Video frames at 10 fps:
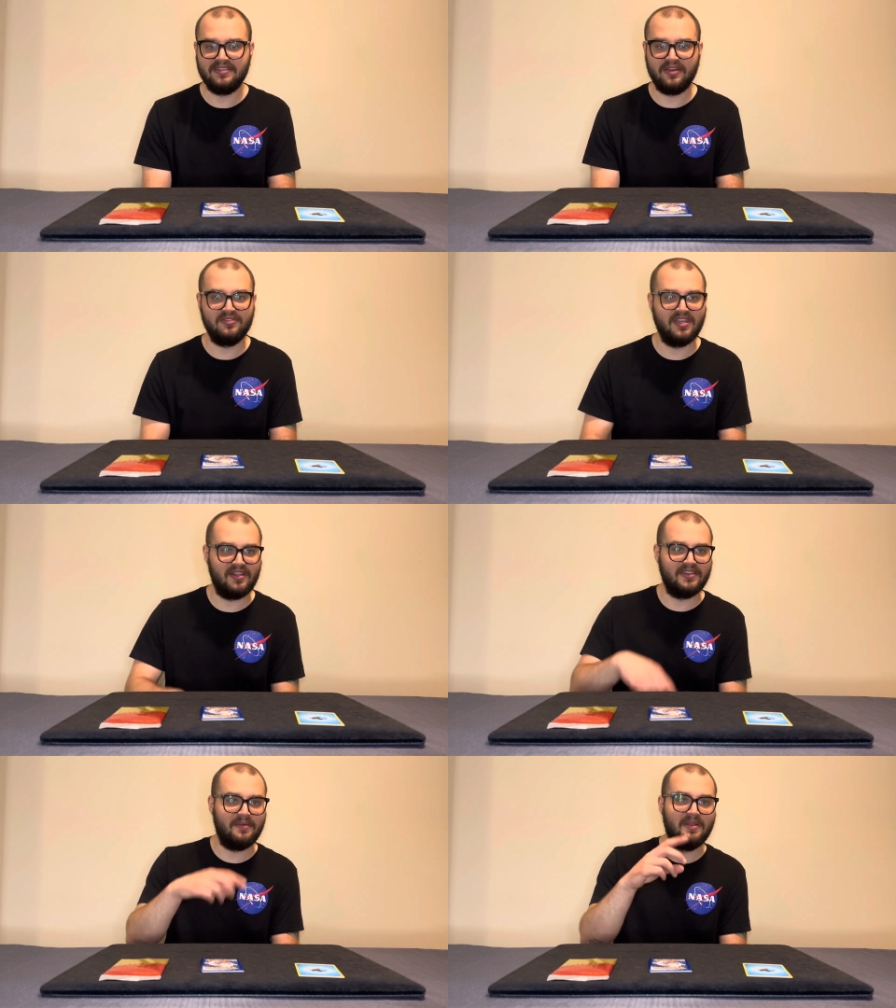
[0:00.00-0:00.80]
And you
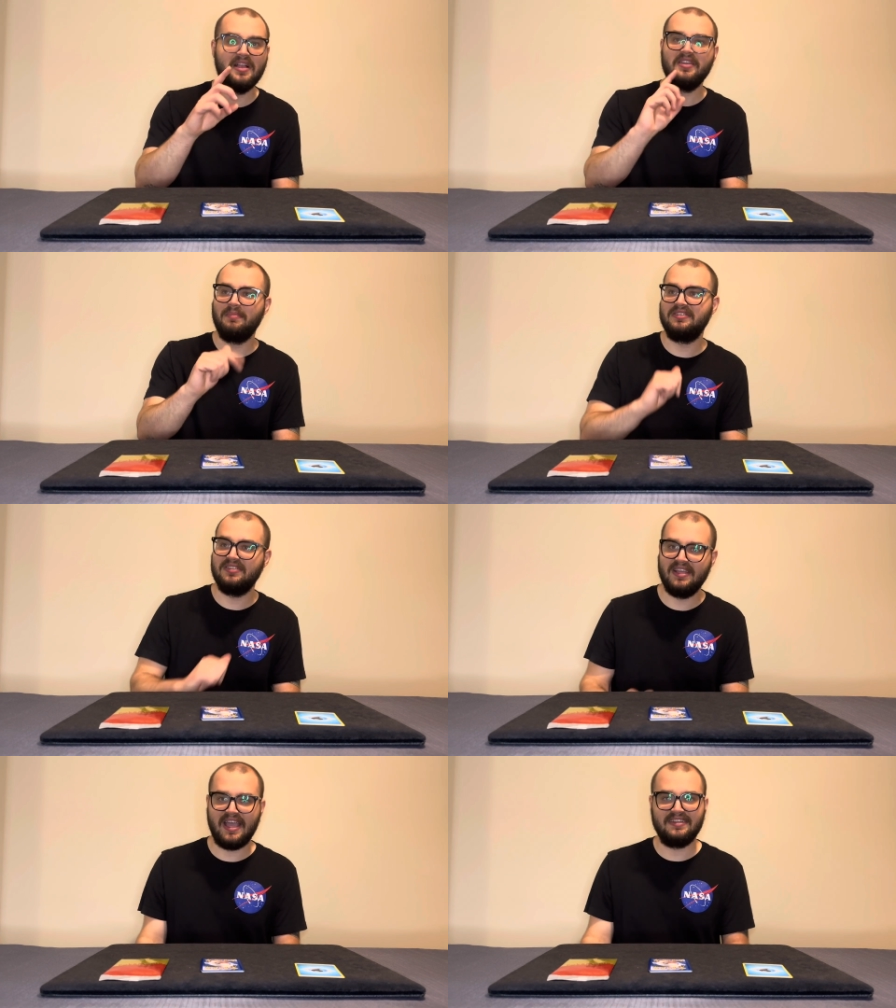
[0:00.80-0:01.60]
tell them, but
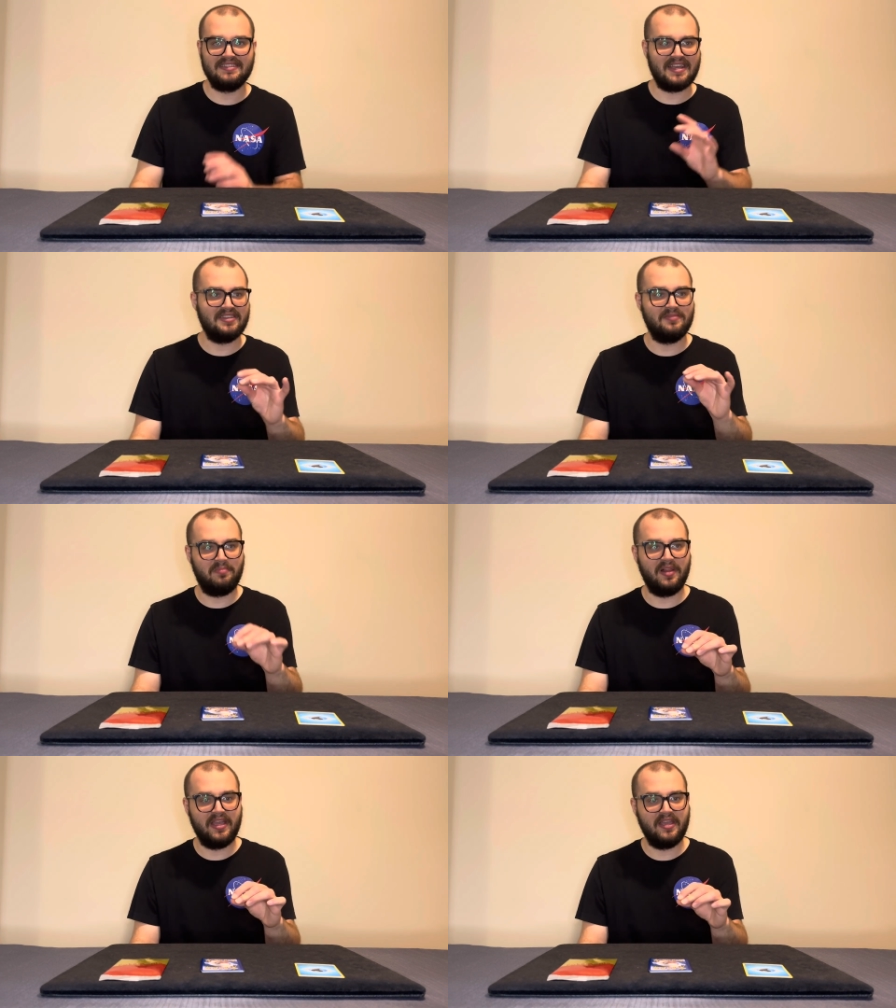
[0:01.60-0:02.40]
today I decide to
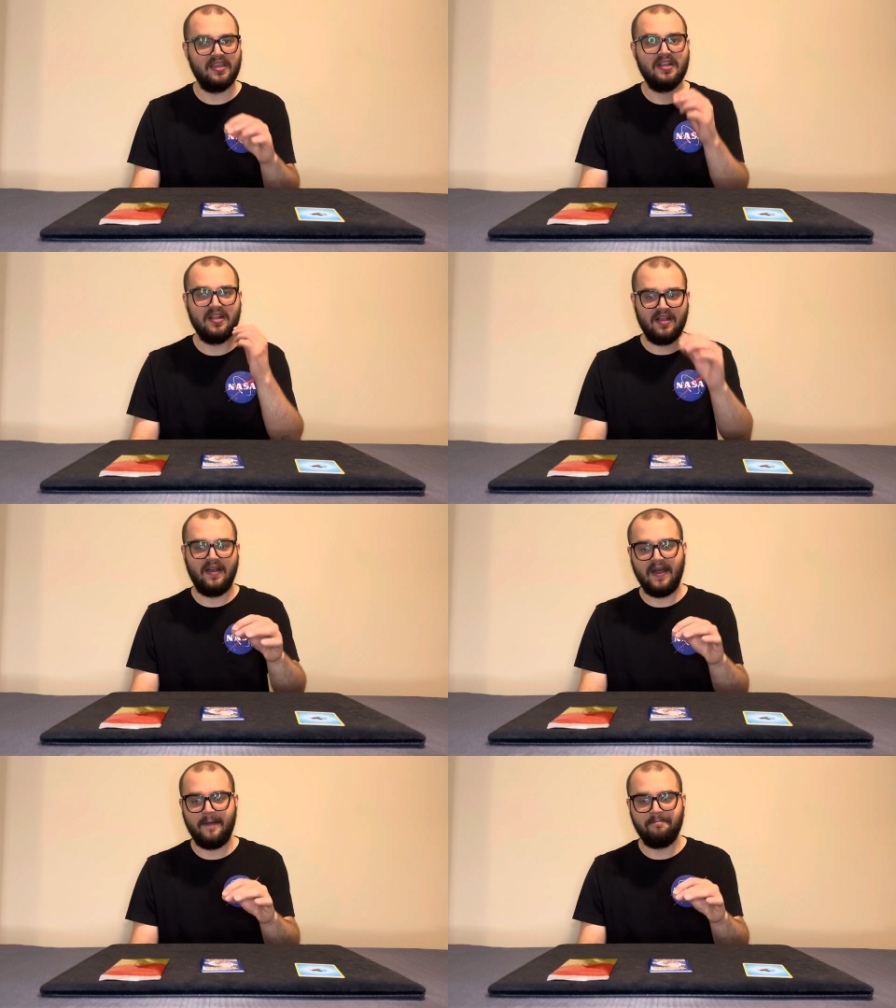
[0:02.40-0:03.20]
play
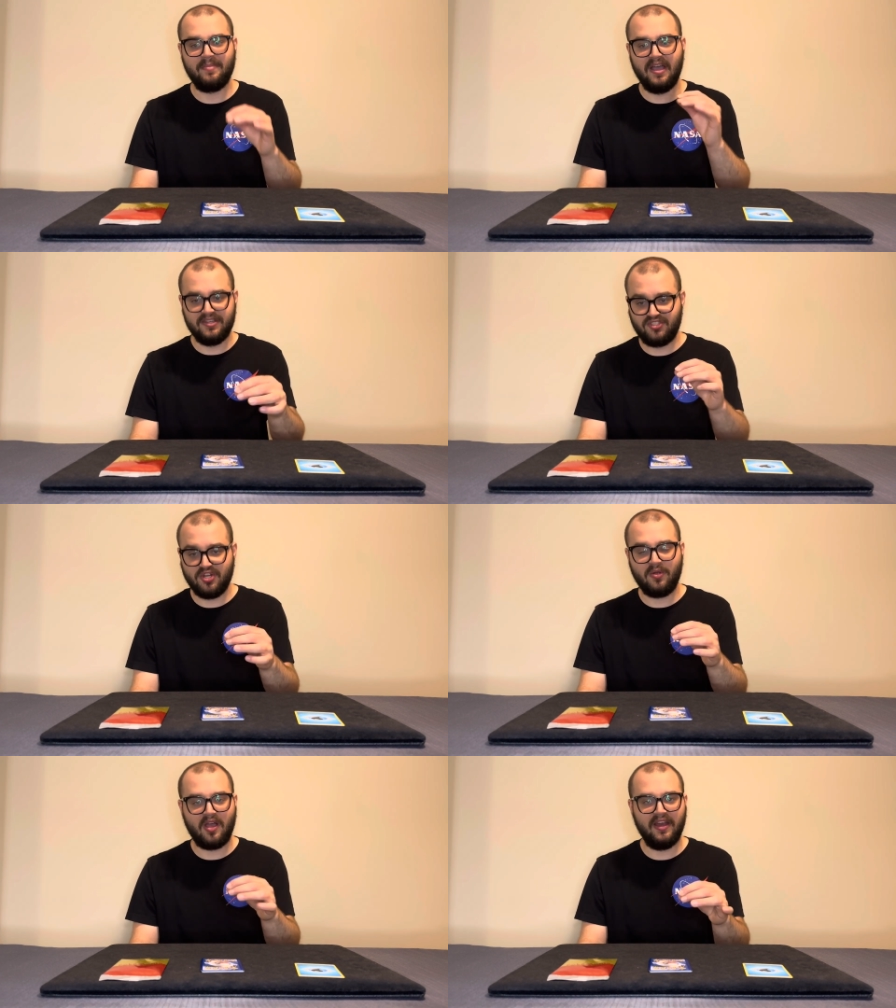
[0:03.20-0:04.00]
um, a
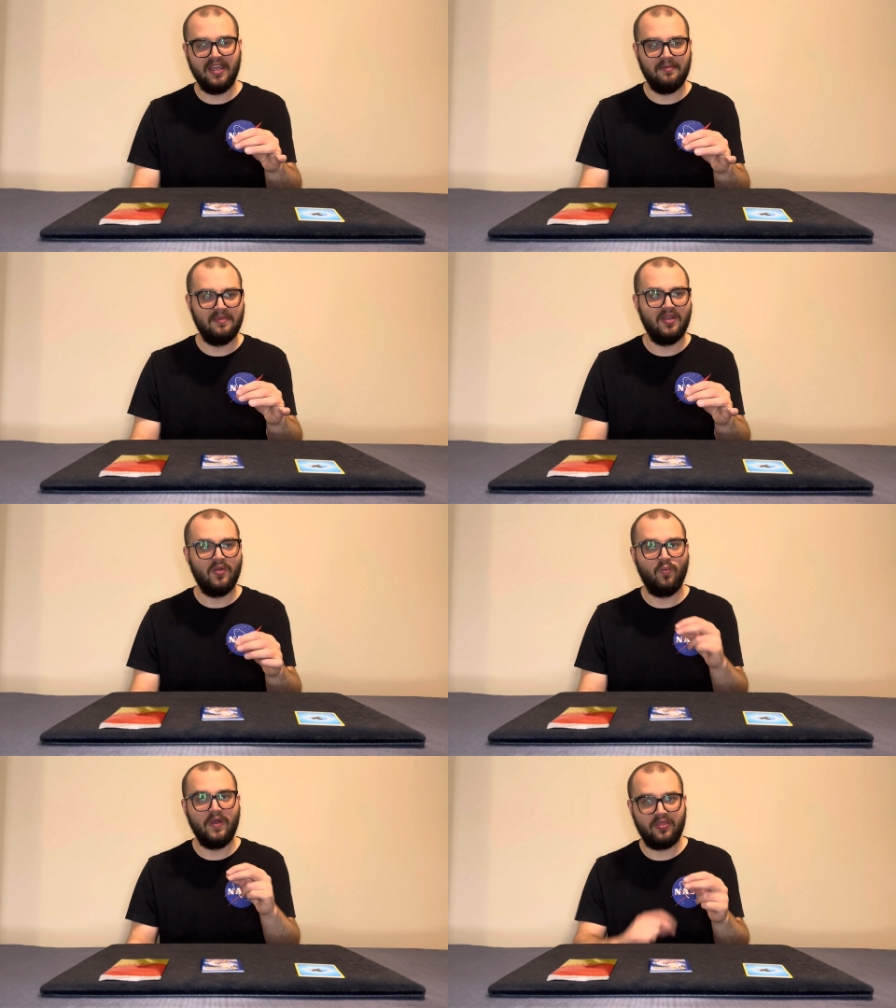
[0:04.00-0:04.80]
joke on him
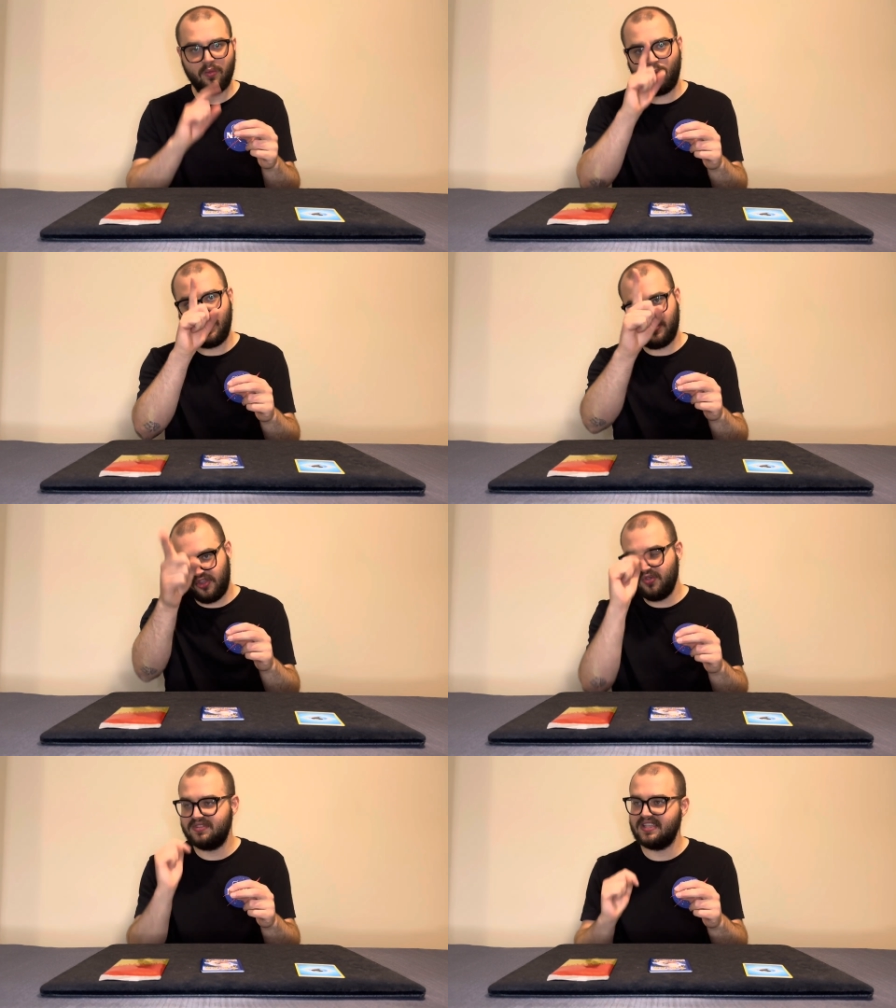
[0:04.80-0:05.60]
with what
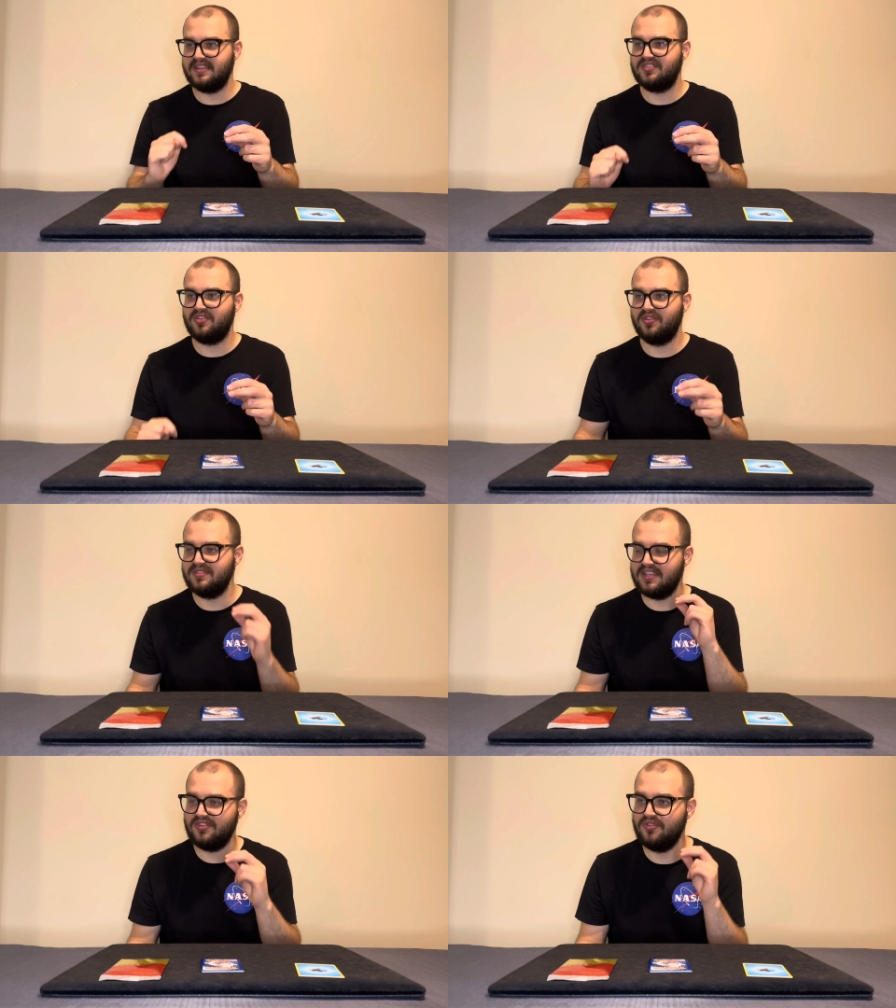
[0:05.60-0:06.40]
you said, sir. You
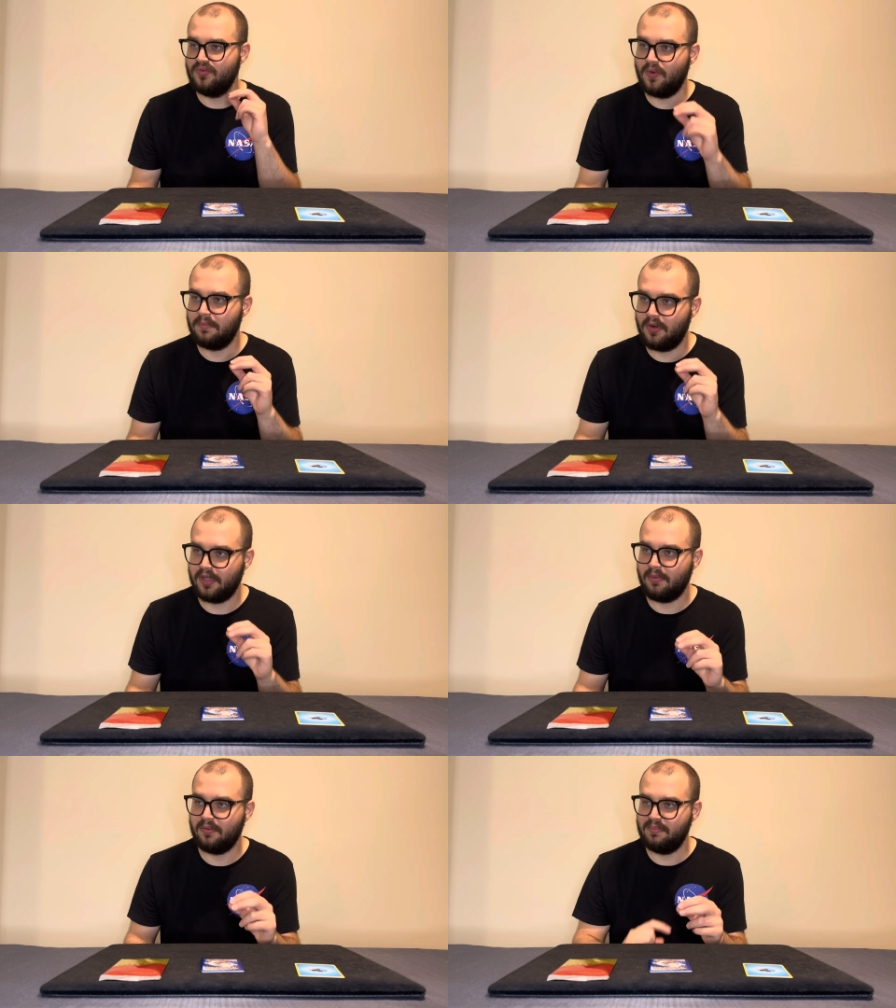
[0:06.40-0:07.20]
said you knew one
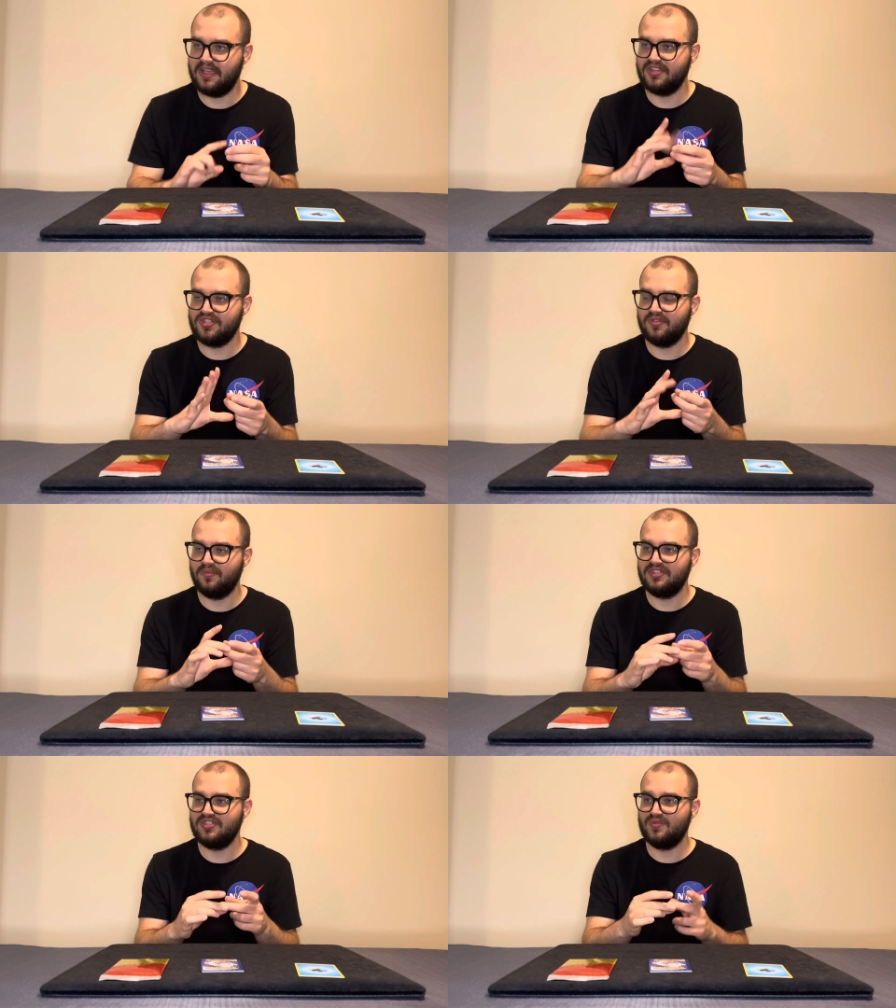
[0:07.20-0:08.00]
Pokemon, Pikachu,
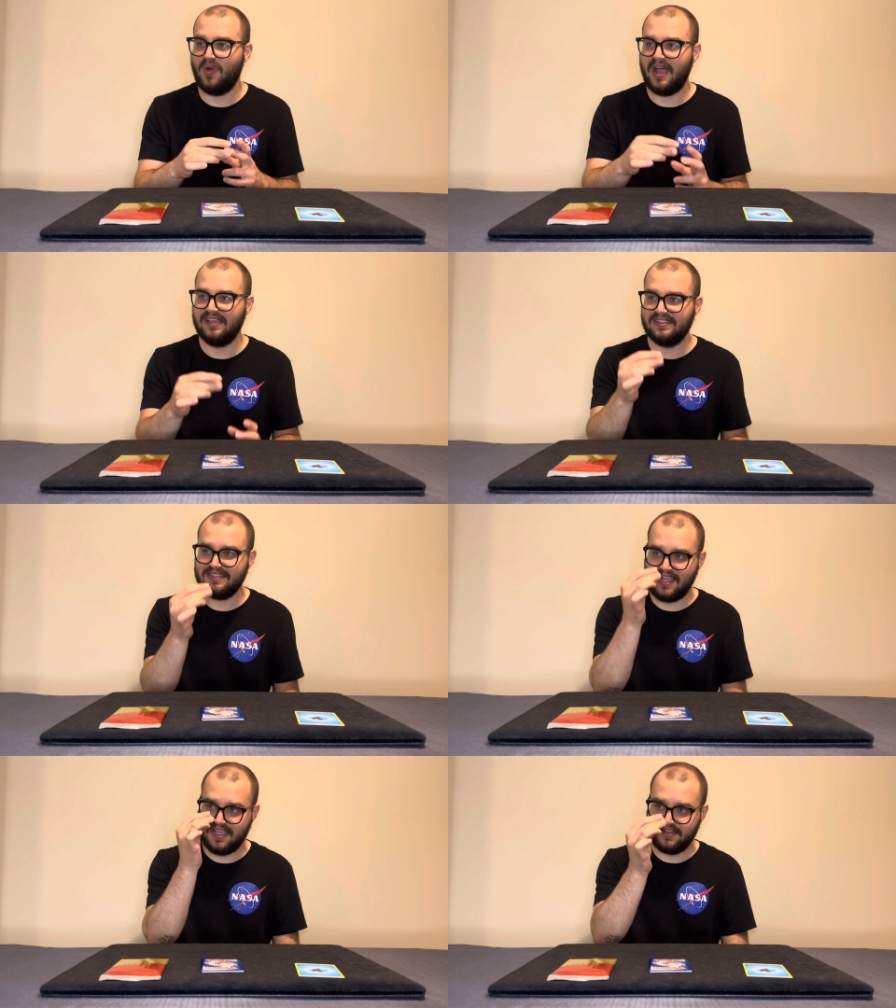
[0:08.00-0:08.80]
which is why I
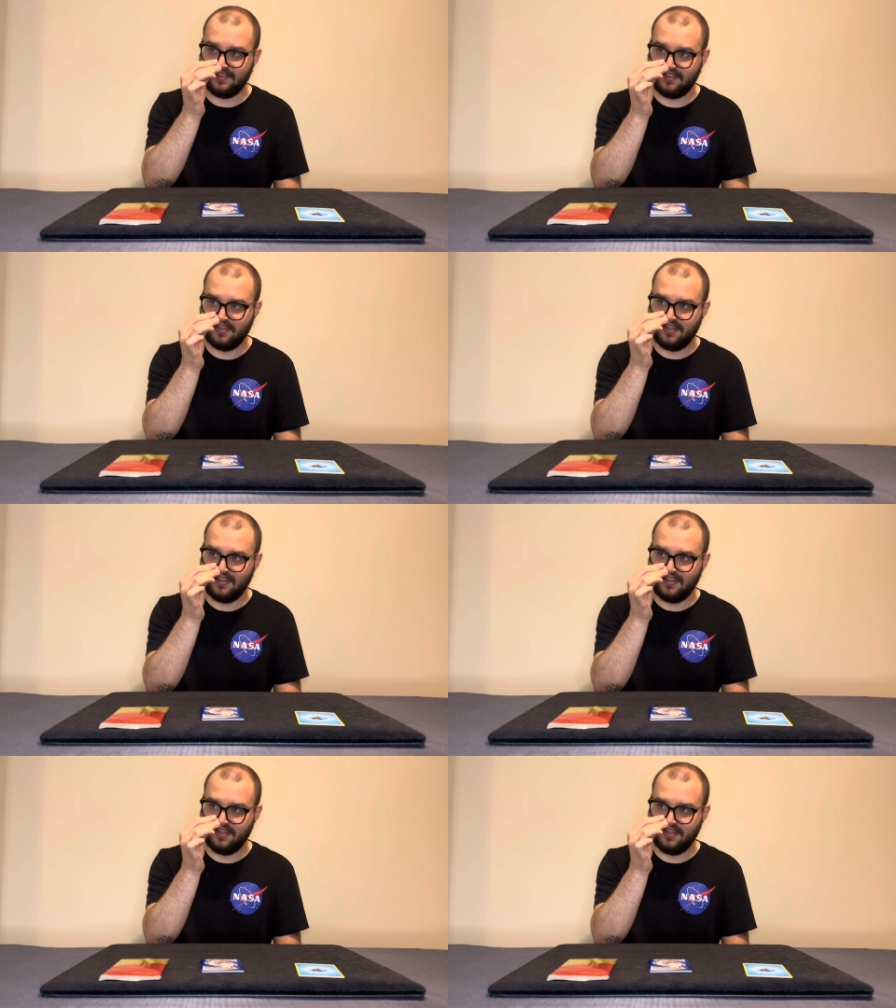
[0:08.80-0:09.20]
decided